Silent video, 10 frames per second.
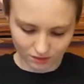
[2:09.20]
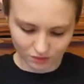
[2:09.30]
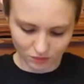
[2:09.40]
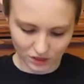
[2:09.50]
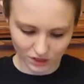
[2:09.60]

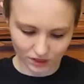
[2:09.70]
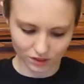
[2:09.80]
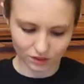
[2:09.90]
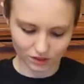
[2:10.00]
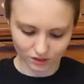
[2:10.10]
mean that
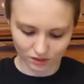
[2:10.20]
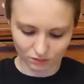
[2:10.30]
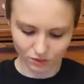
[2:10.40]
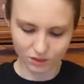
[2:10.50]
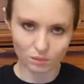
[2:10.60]
you're a
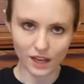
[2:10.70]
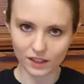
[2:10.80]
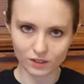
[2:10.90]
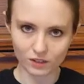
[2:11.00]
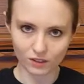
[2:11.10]
really
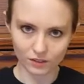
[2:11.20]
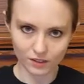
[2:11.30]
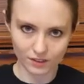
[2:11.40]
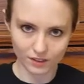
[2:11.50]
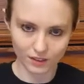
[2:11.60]
bad nerd.
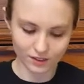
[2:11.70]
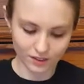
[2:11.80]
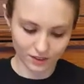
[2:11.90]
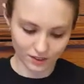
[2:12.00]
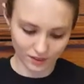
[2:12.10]

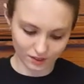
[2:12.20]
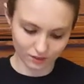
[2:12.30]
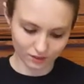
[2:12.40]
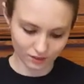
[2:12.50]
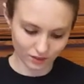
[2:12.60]

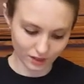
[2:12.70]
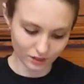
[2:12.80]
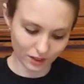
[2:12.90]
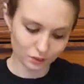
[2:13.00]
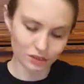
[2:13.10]
I
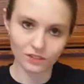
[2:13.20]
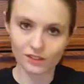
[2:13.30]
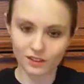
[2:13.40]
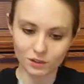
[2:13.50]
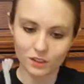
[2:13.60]
don't know. I wouldn't know
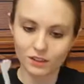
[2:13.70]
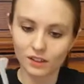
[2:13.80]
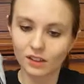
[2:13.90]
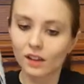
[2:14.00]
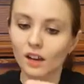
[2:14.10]
anything about
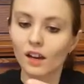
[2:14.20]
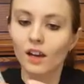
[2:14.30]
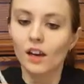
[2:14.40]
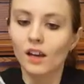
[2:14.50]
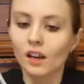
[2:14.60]
that.
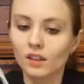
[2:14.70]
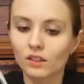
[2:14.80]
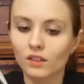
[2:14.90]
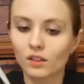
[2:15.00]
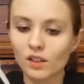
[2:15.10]

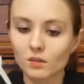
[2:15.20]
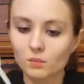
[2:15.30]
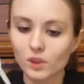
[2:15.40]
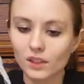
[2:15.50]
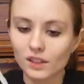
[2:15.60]
So then
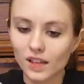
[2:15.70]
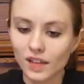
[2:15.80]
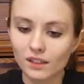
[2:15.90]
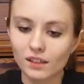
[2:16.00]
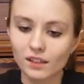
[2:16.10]
put
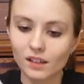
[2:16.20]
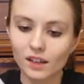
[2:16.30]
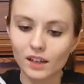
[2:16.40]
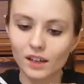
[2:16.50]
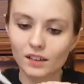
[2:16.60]
that
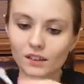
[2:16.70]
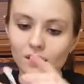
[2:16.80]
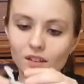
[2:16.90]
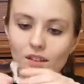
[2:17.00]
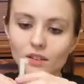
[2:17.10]
on
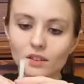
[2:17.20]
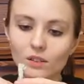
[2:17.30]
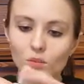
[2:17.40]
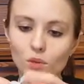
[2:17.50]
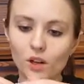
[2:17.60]
this
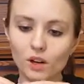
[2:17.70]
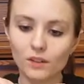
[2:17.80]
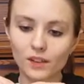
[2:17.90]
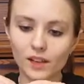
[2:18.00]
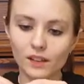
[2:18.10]
little ball
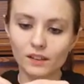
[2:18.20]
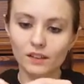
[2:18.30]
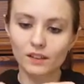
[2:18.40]
thing.